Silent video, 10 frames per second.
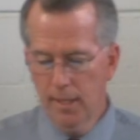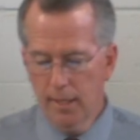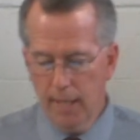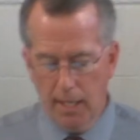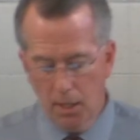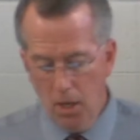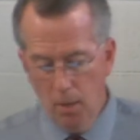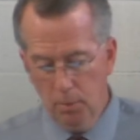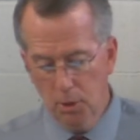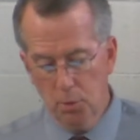can
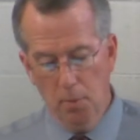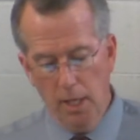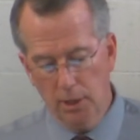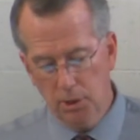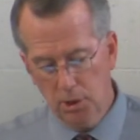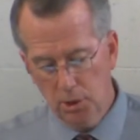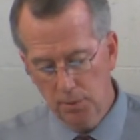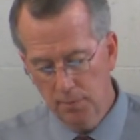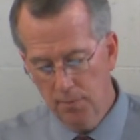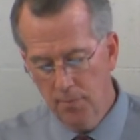accomplish much.
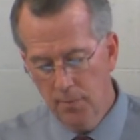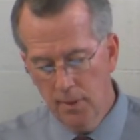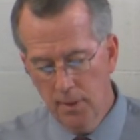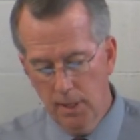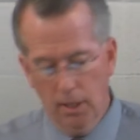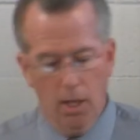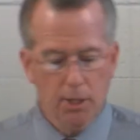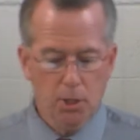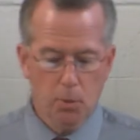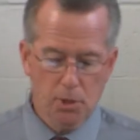
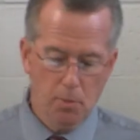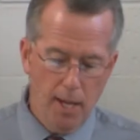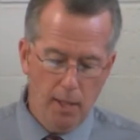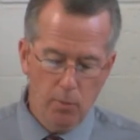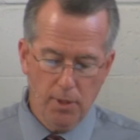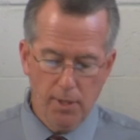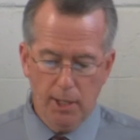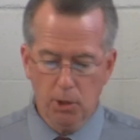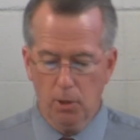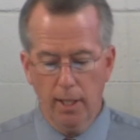Elijah was a man with a
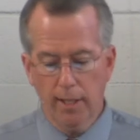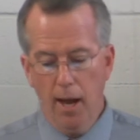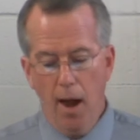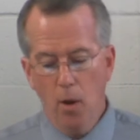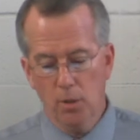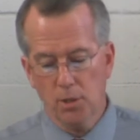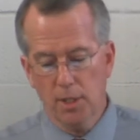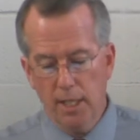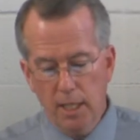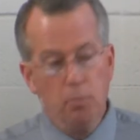nature like ours,
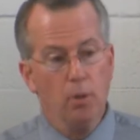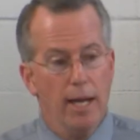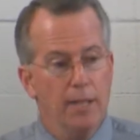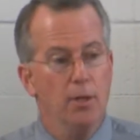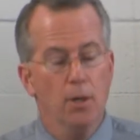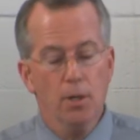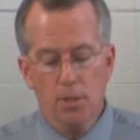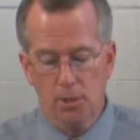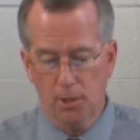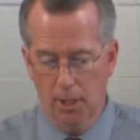and he prayed
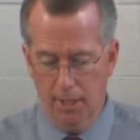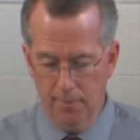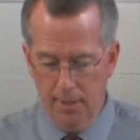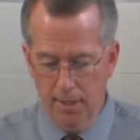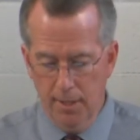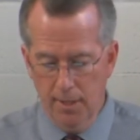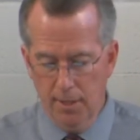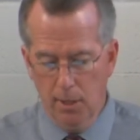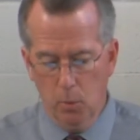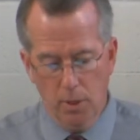earnestly
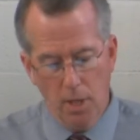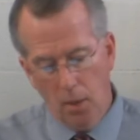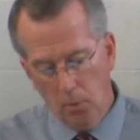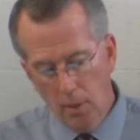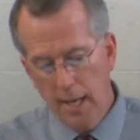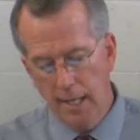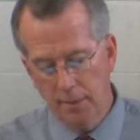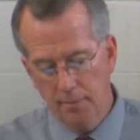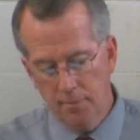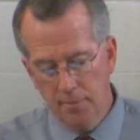that it would not rain.
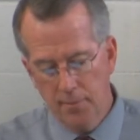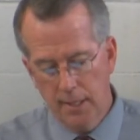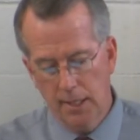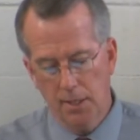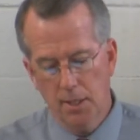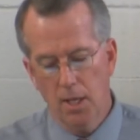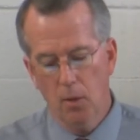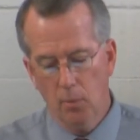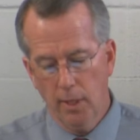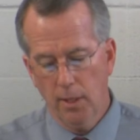And it did
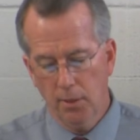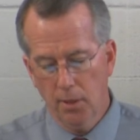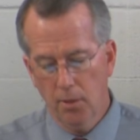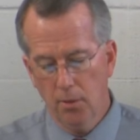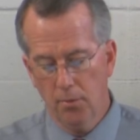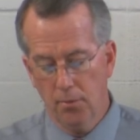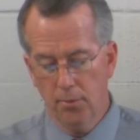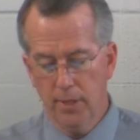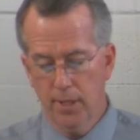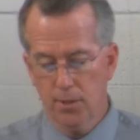not rain on the earth for
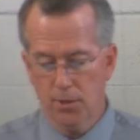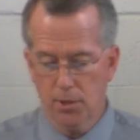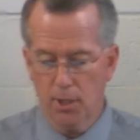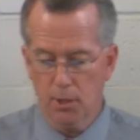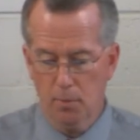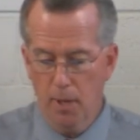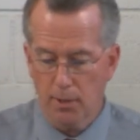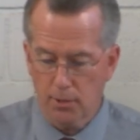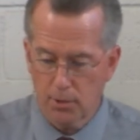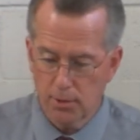3 years and 6
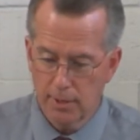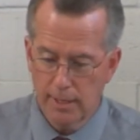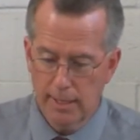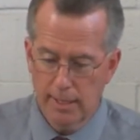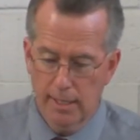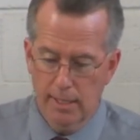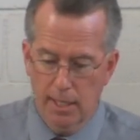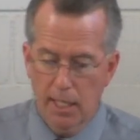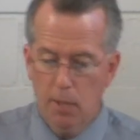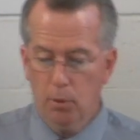months.
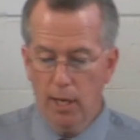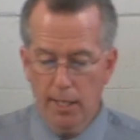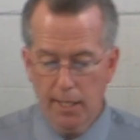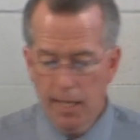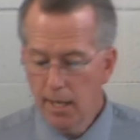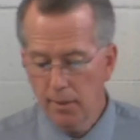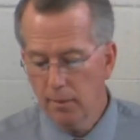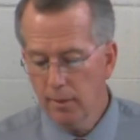Then he prayed again,